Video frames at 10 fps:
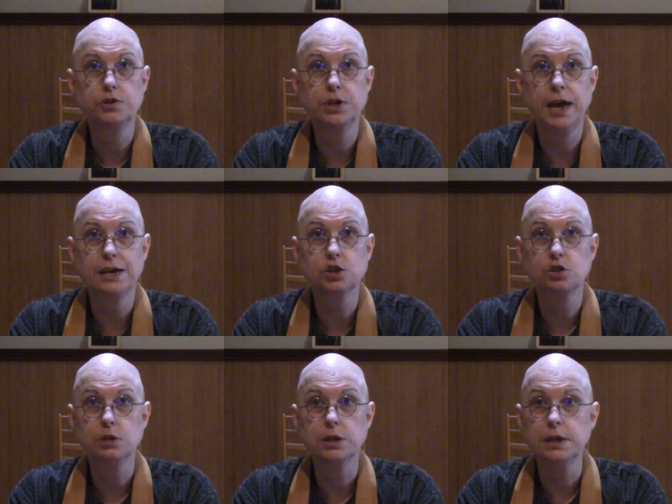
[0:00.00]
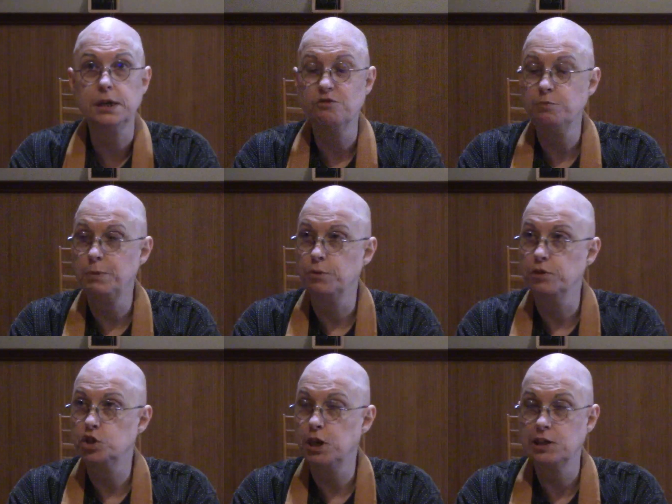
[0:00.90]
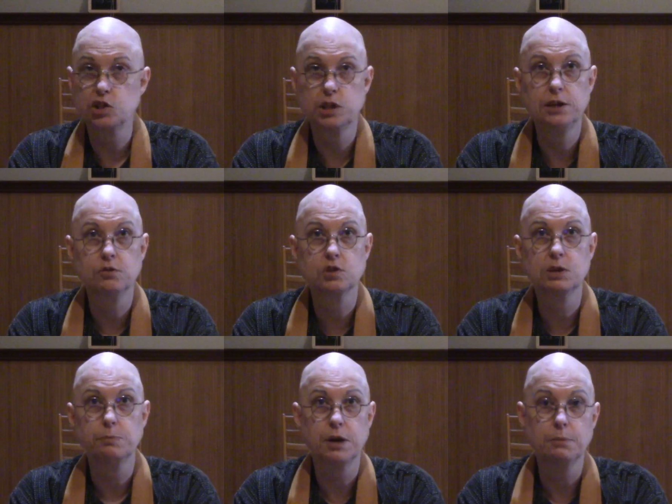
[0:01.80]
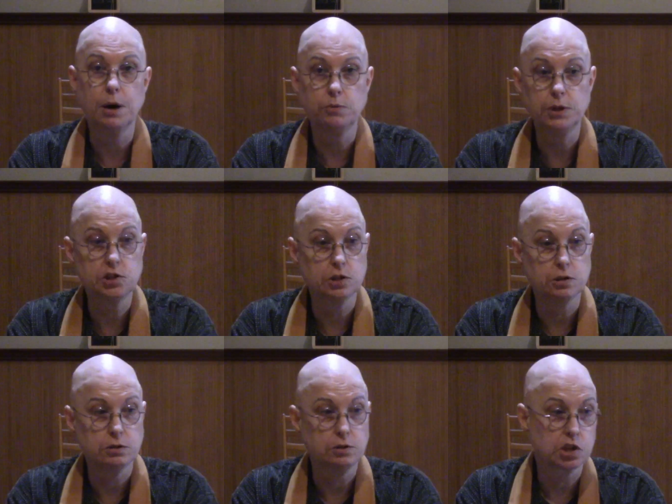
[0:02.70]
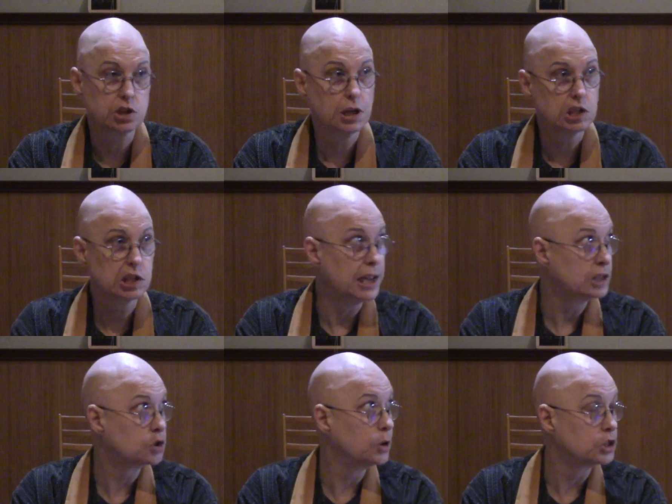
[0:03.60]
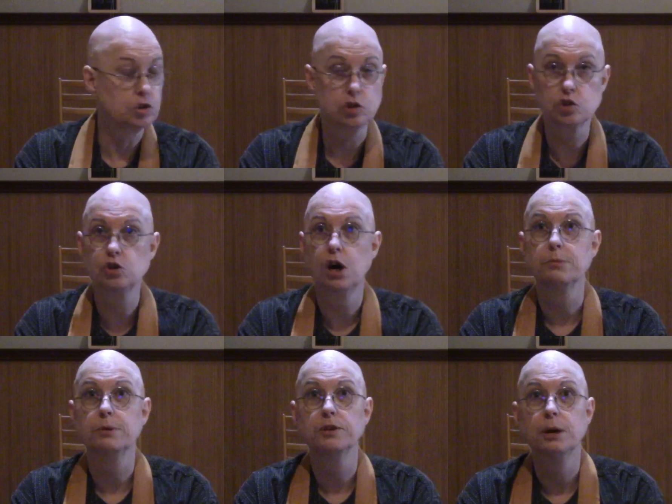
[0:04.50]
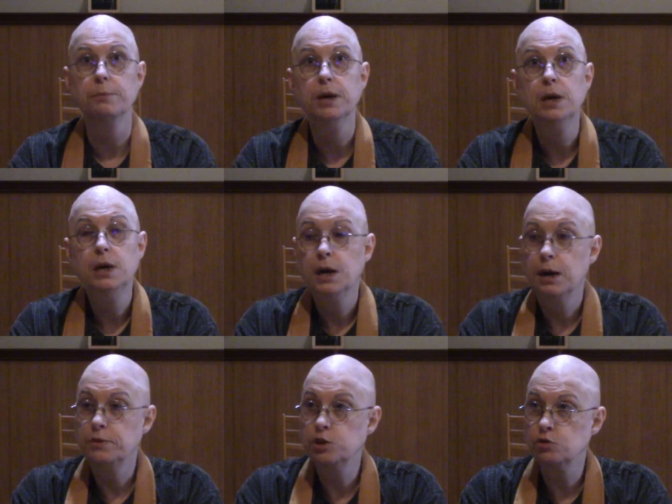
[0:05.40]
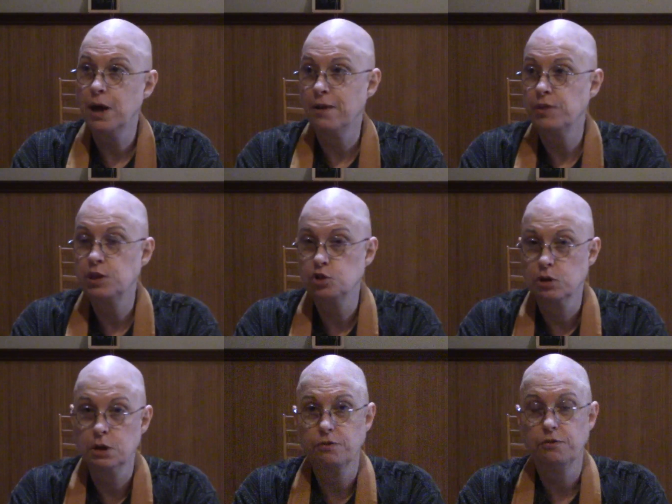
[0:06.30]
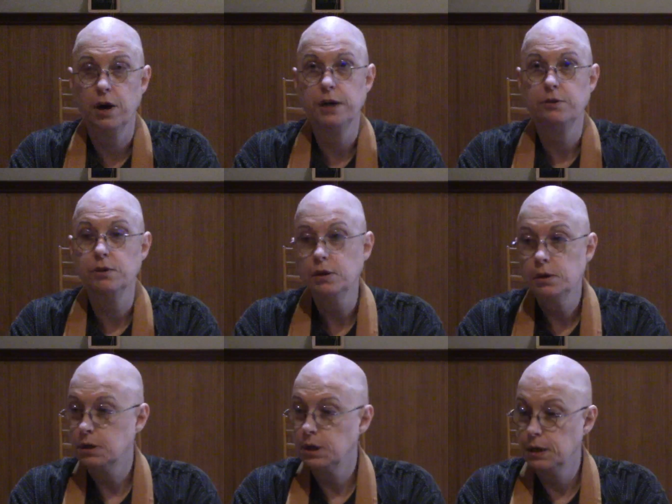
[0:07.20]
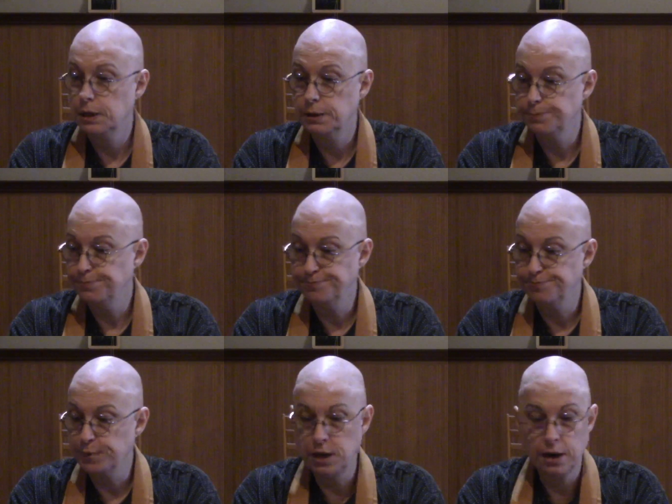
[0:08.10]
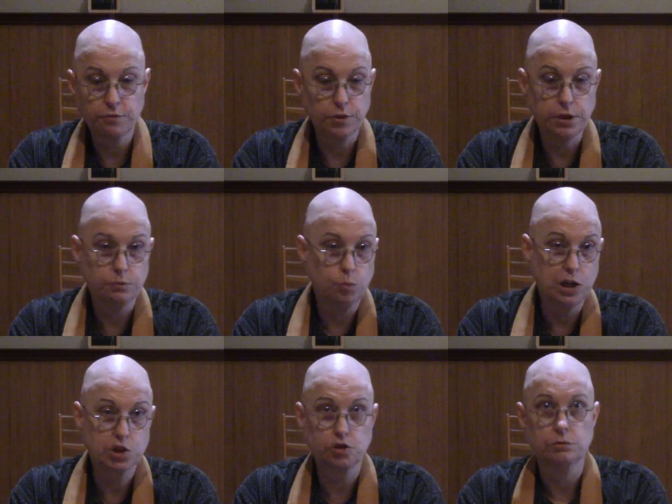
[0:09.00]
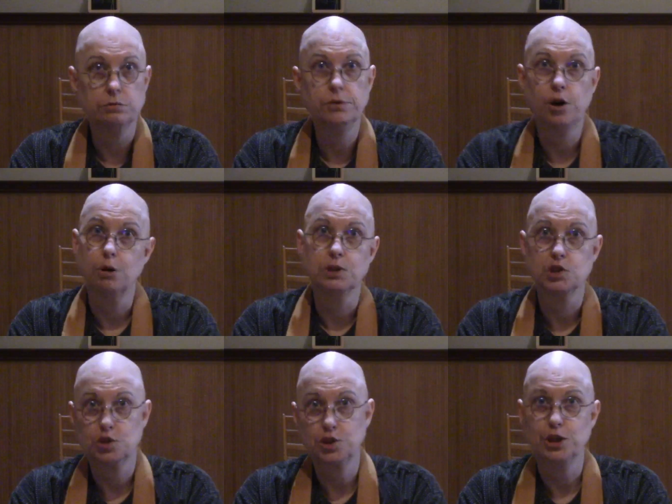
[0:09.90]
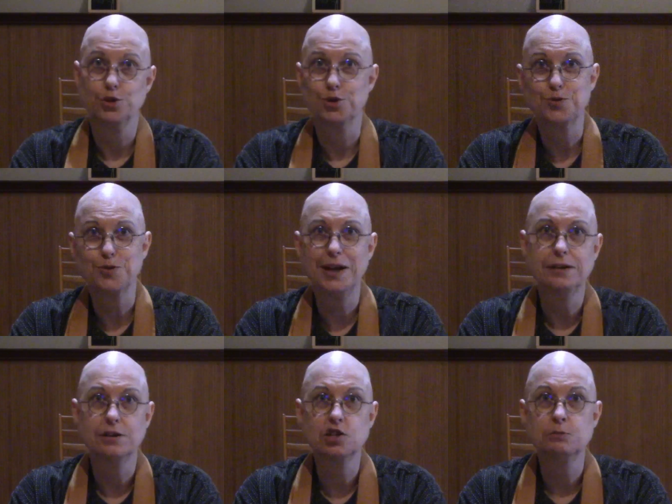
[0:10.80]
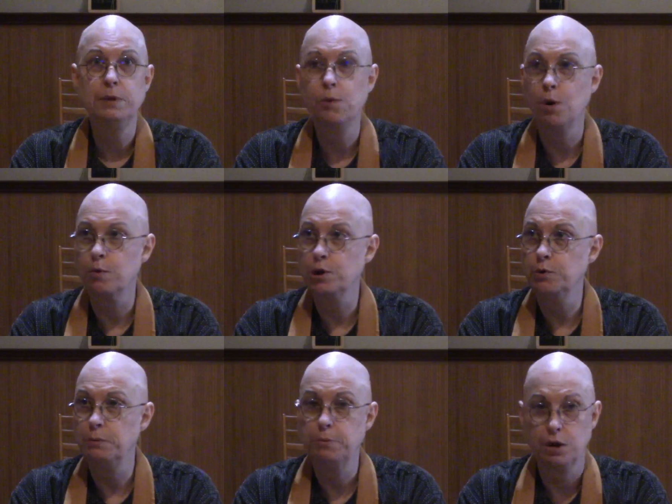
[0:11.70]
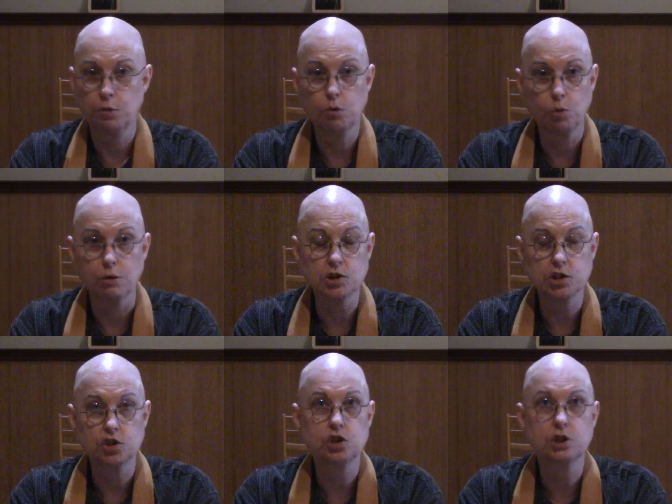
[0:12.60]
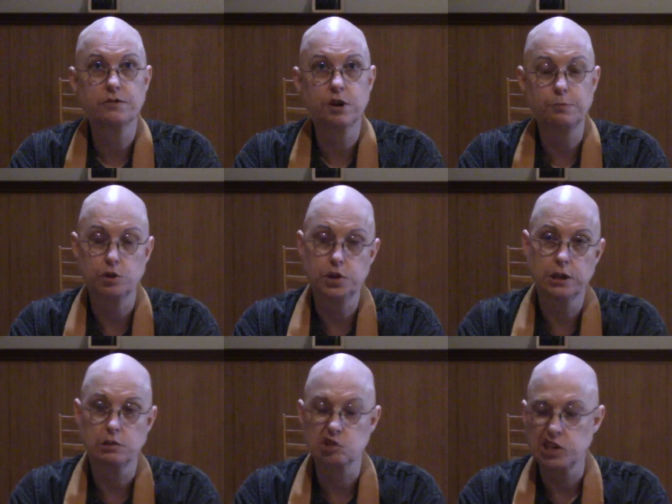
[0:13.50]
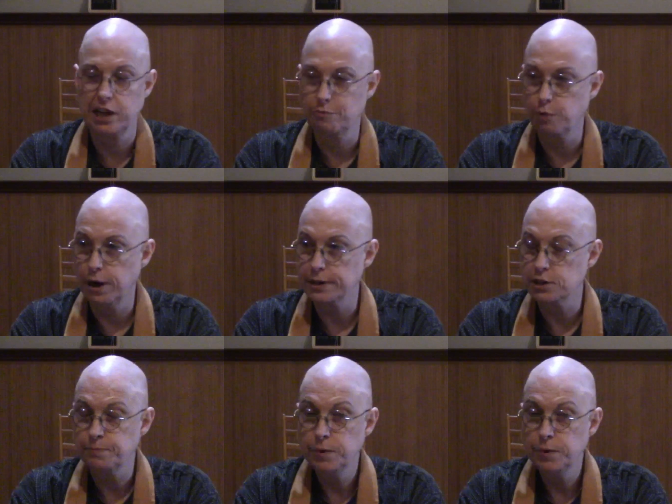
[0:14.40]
to actually give people the chance to hear something about these and to discuss and ask questions and talk about them. These are not things you're going to find in every Western Dharma center, right? Doesn't make what we're doing better or worse. It's just a very particular style of practice.